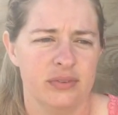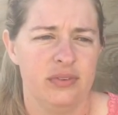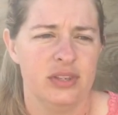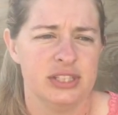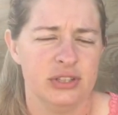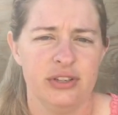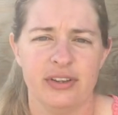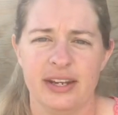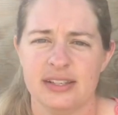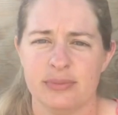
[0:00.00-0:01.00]
the
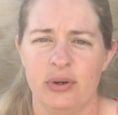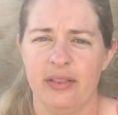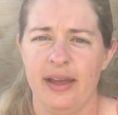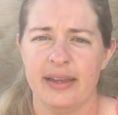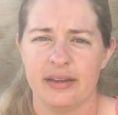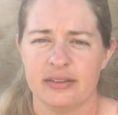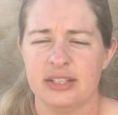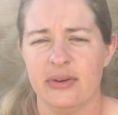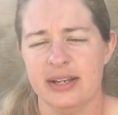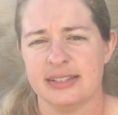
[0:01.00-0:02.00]
certificate is more
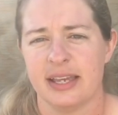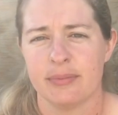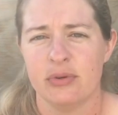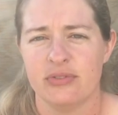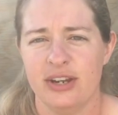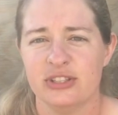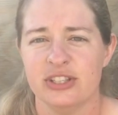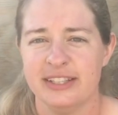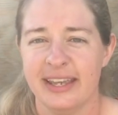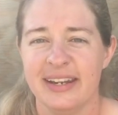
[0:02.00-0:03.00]
to us motivation
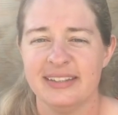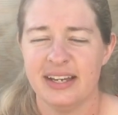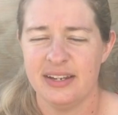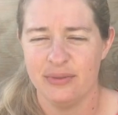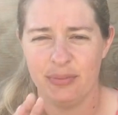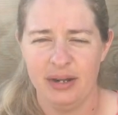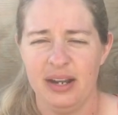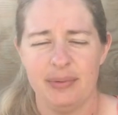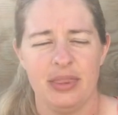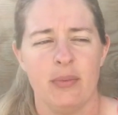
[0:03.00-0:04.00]
to get it done. We'll put it
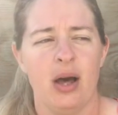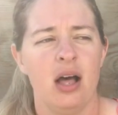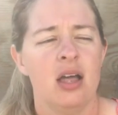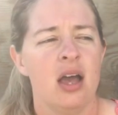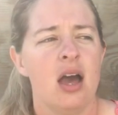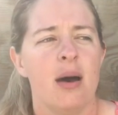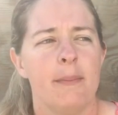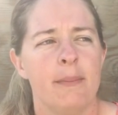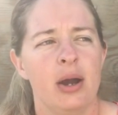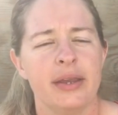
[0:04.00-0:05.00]
up on the wall.
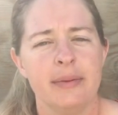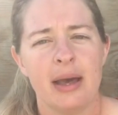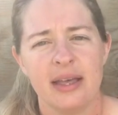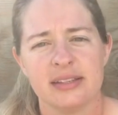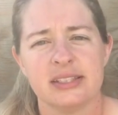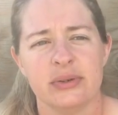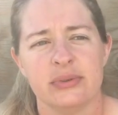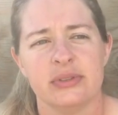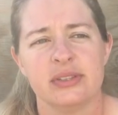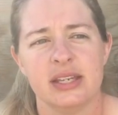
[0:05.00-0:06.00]
Marking
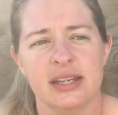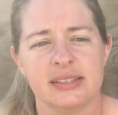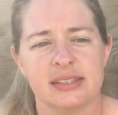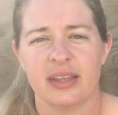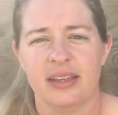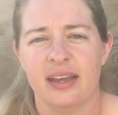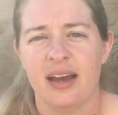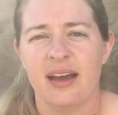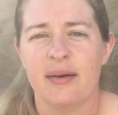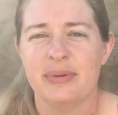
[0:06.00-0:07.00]
milestones is
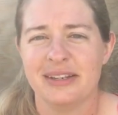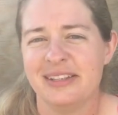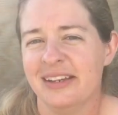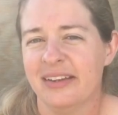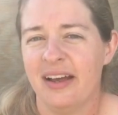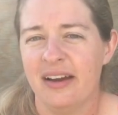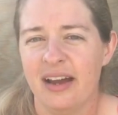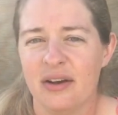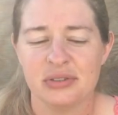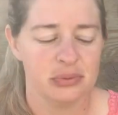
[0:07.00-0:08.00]
a big deal in our
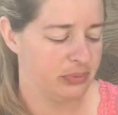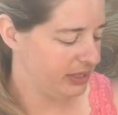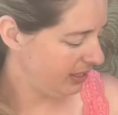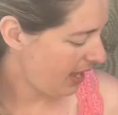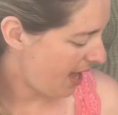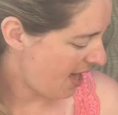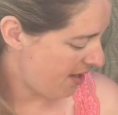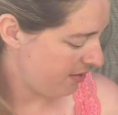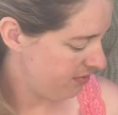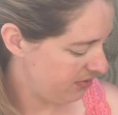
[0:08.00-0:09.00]
house. We
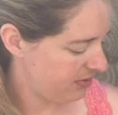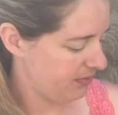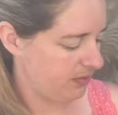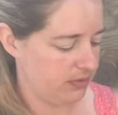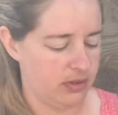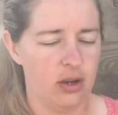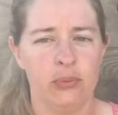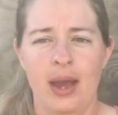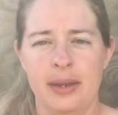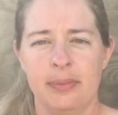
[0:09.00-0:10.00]
have a
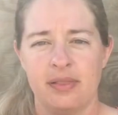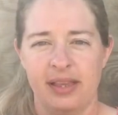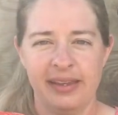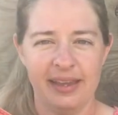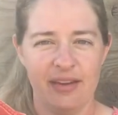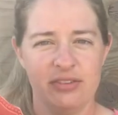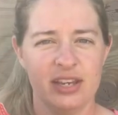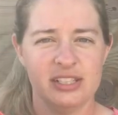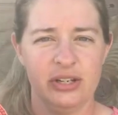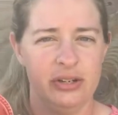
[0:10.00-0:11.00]
red plate. Have you
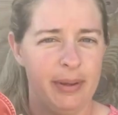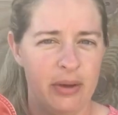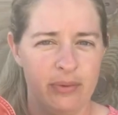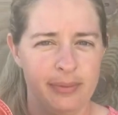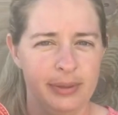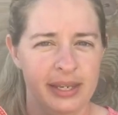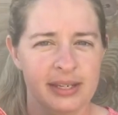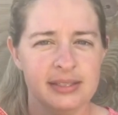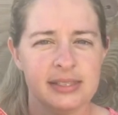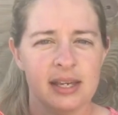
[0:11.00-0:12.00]
guys heard about red
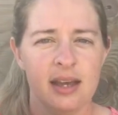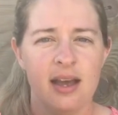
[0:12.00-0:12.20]
plates?